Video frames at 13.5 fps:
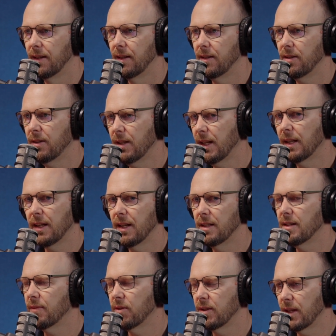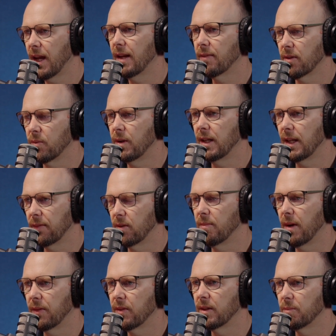You need leads every day, every week, every
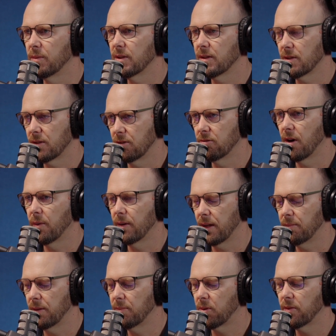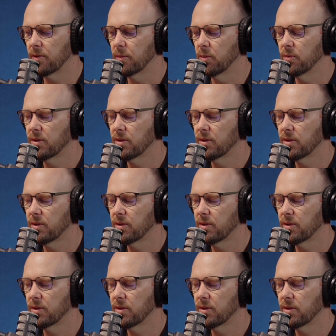month in a business to grow it and be profitable.